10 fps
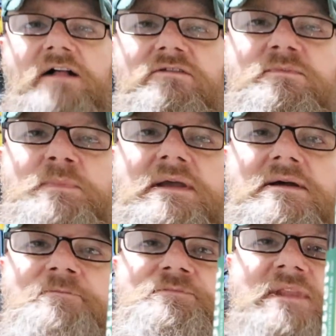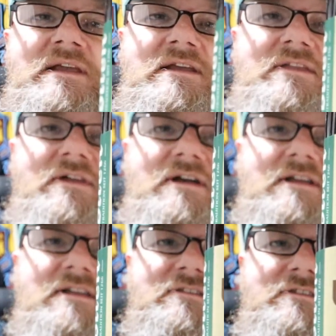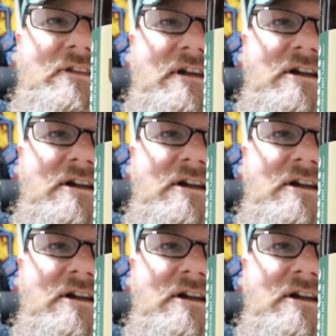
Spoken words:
Alt beer. There is the